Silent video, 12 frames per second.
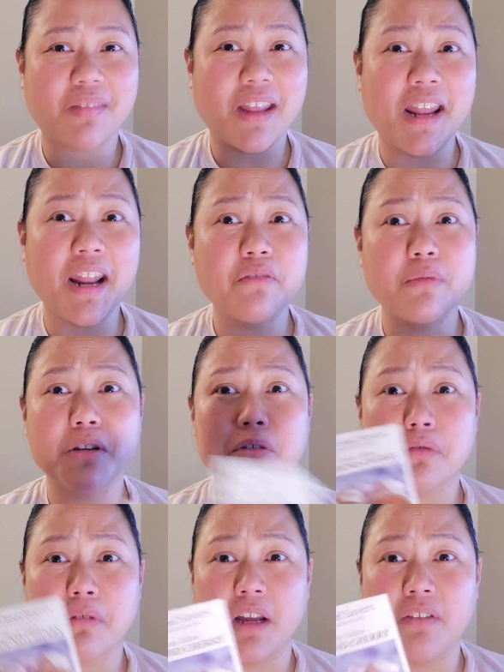And I've been
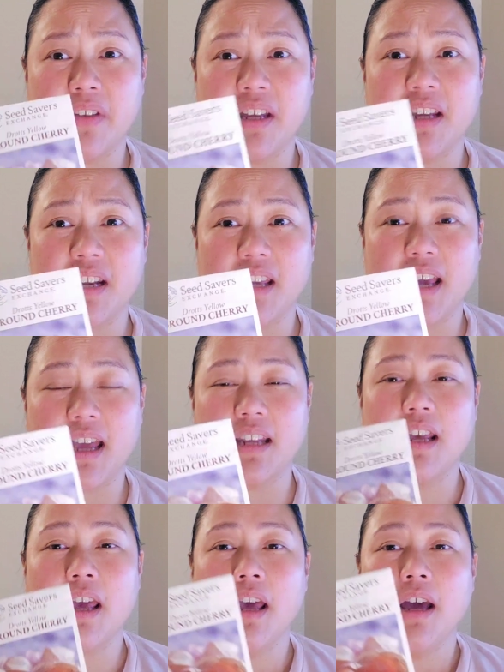craving it again.
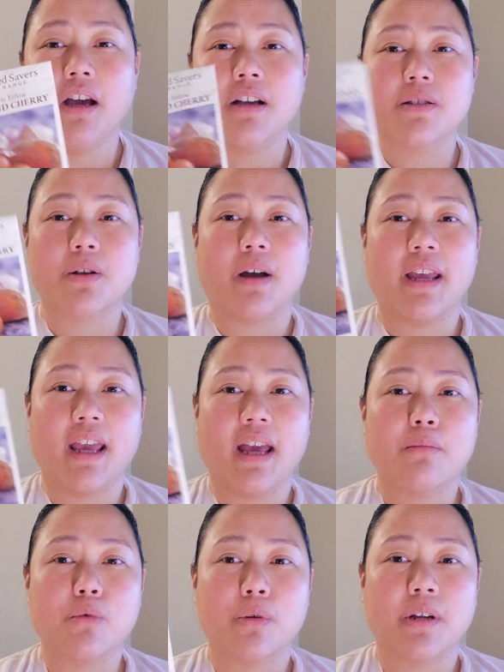So I
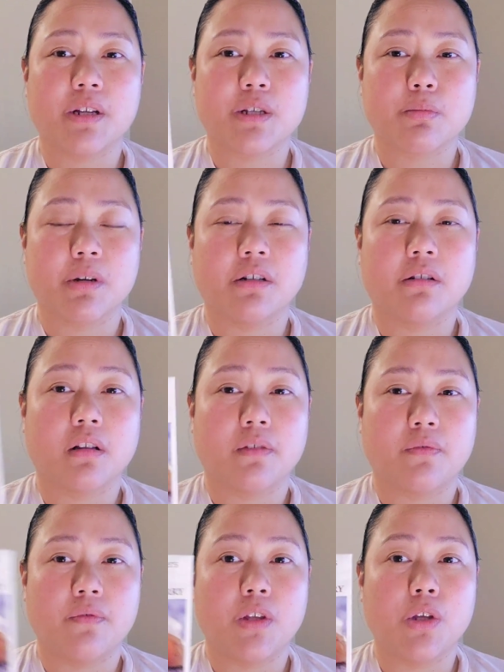am going to sprinkle a
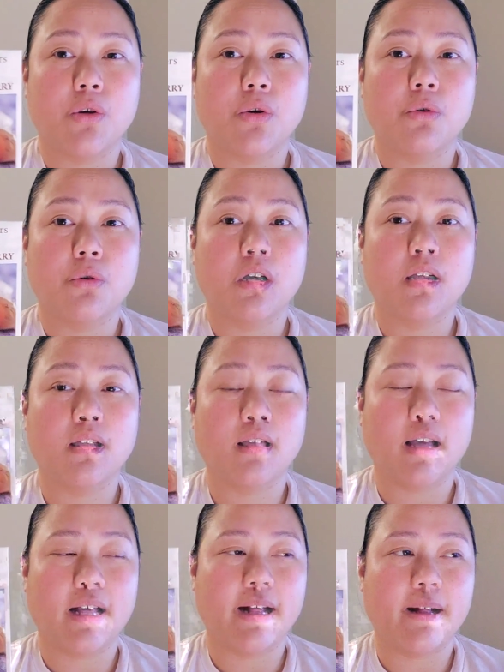few
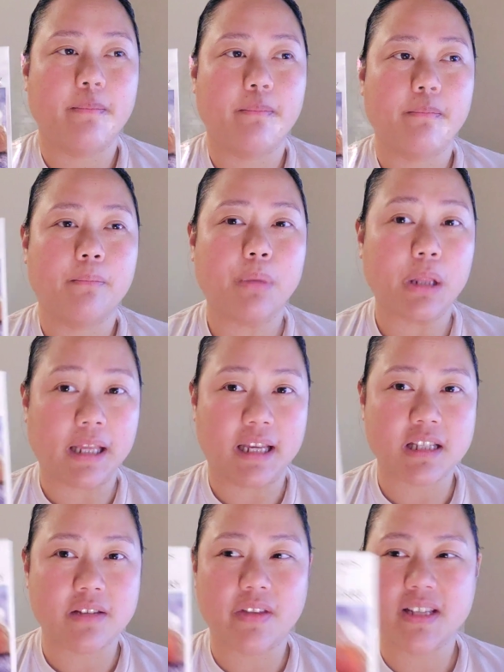
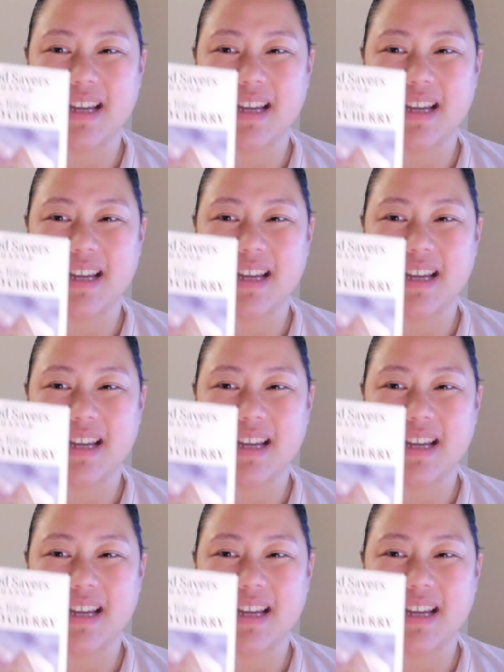plants of this.